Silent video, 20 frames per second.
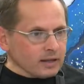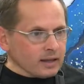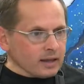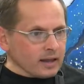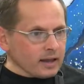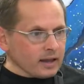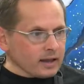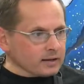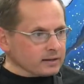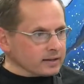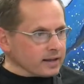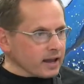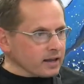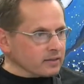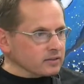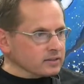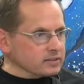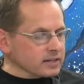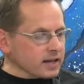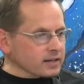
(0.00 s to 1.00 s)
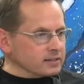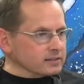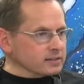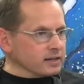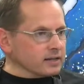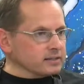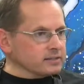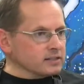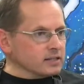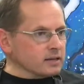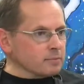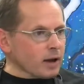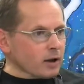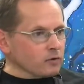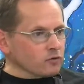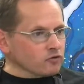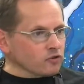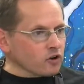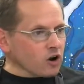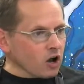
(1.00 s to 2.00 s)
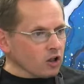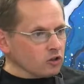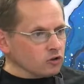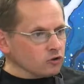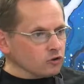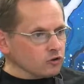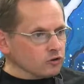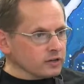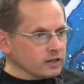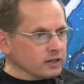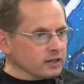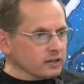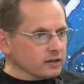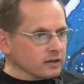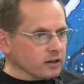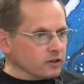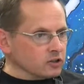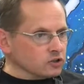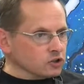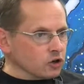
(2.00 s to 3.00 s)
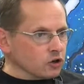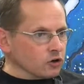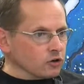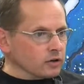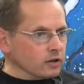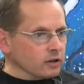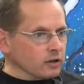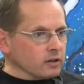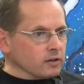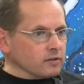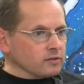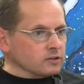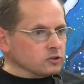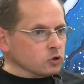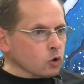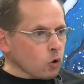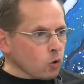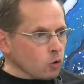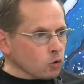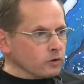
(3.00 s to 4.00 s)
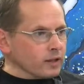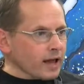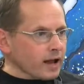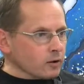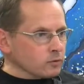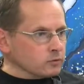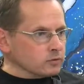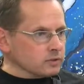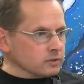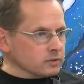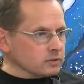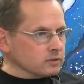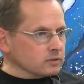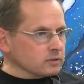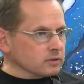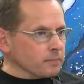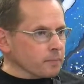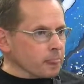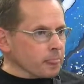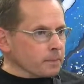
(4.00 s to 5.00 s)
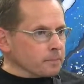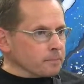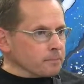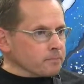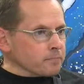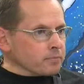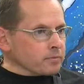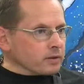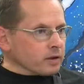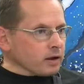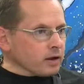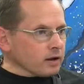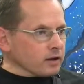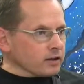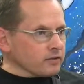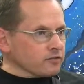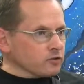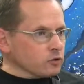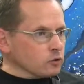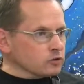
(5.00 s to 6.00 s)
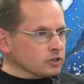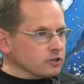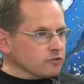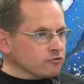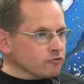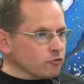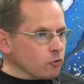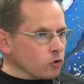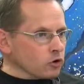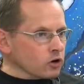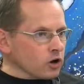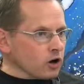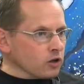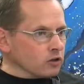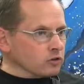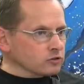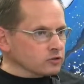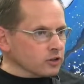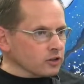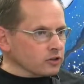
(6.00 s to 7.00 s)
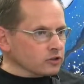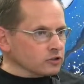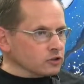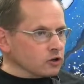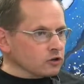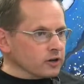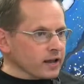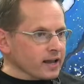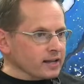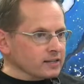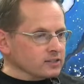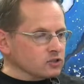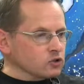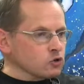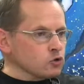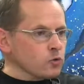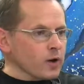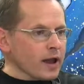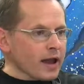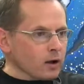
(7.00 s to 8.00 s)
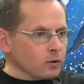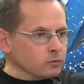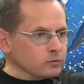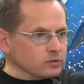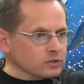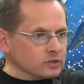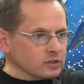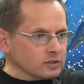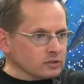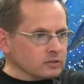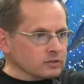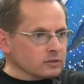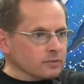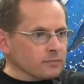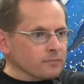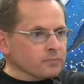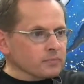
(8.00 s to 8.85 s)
And Kathy is asking, is the amount of color needed on the chart the total ounces? If using 4 colors and the chart has 2 ounces,